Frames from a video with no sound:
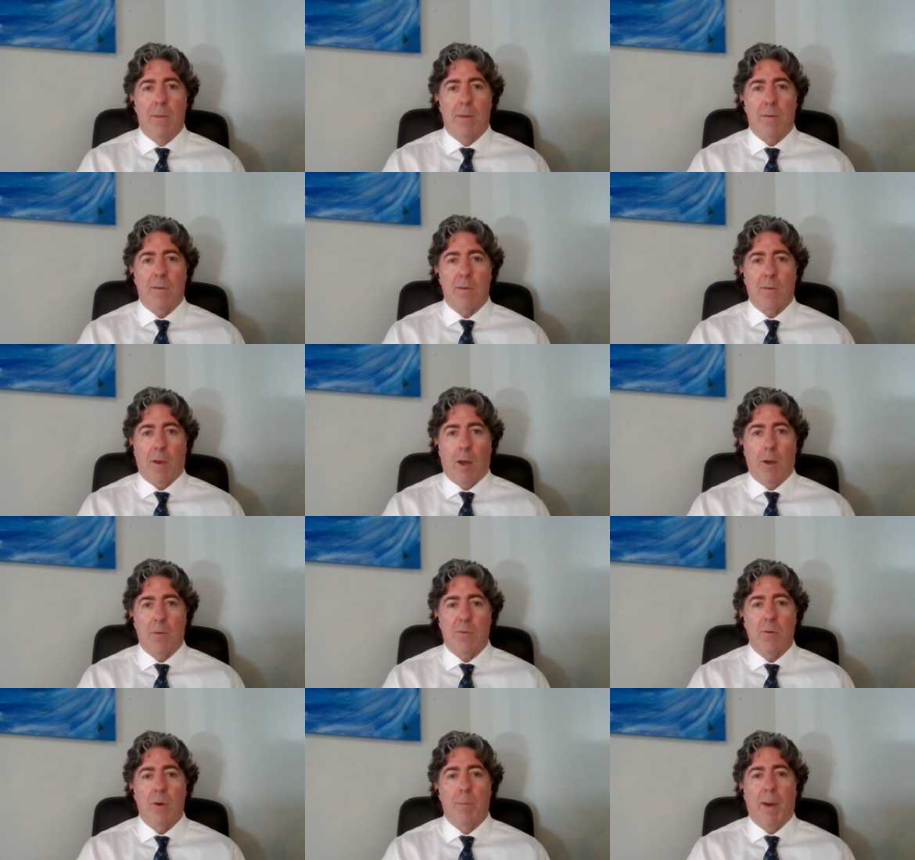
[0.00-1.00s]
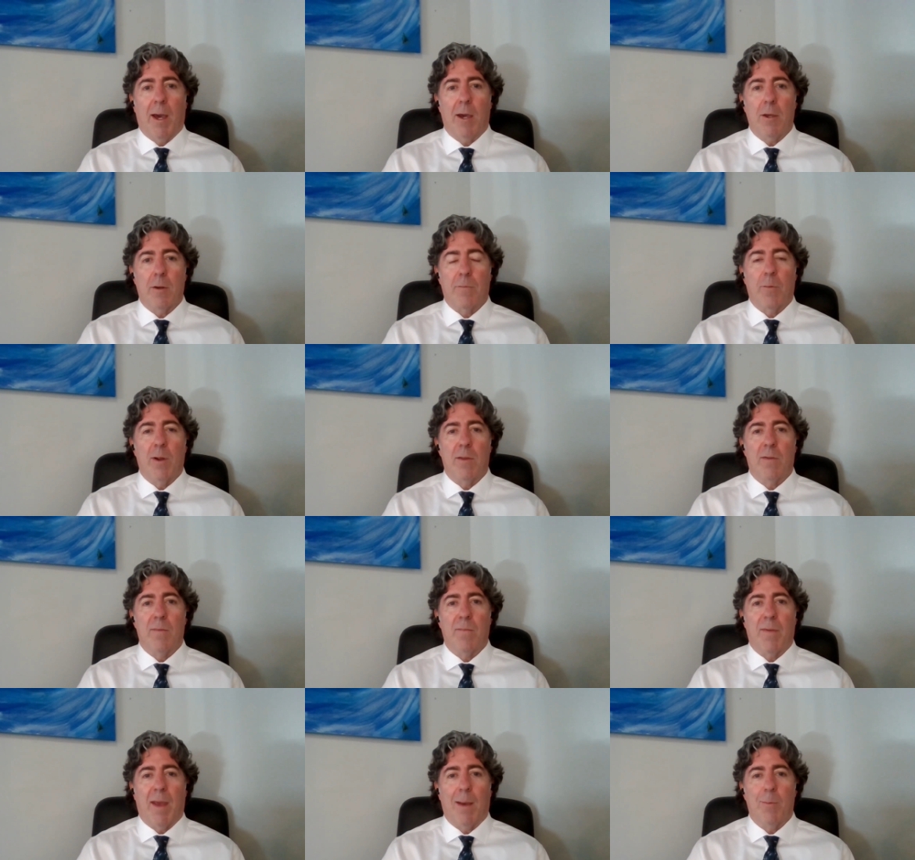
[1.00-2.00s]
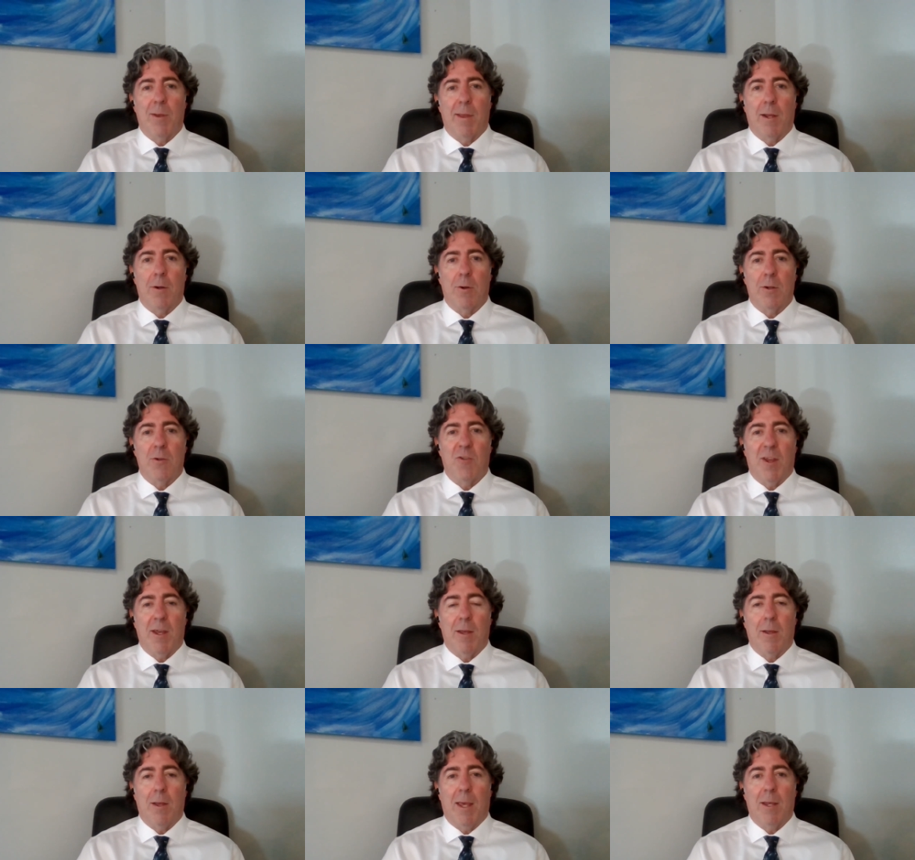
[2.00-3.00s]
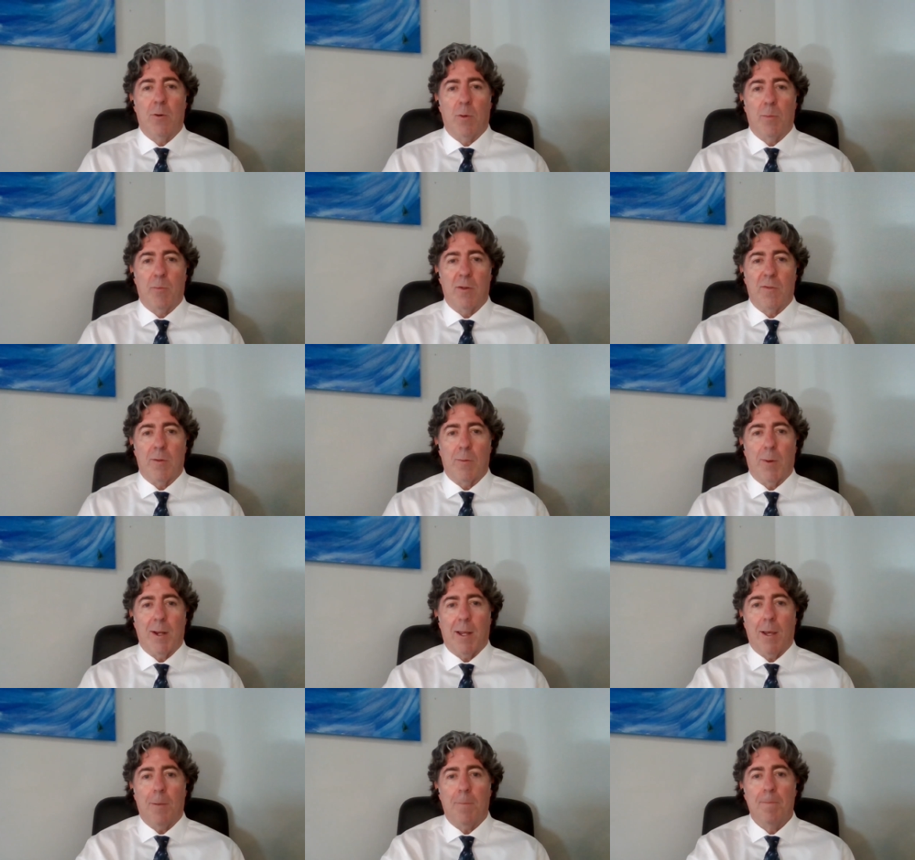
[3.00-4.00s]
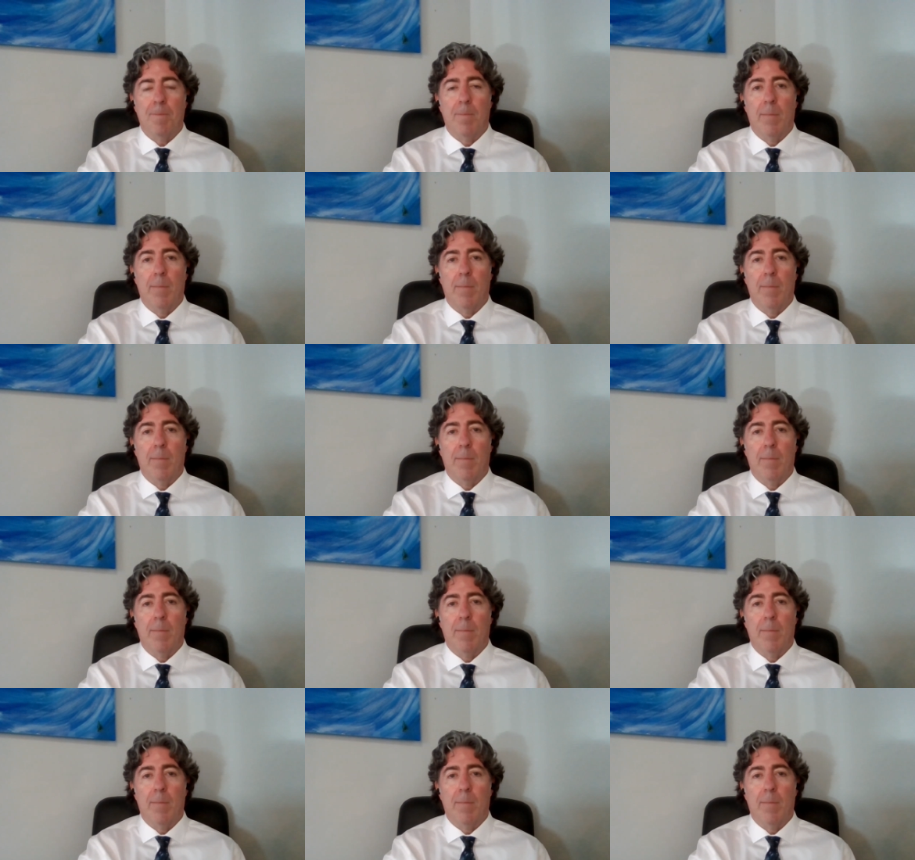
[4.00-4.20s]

this is also about your friends and family that are in jail and or prison right now.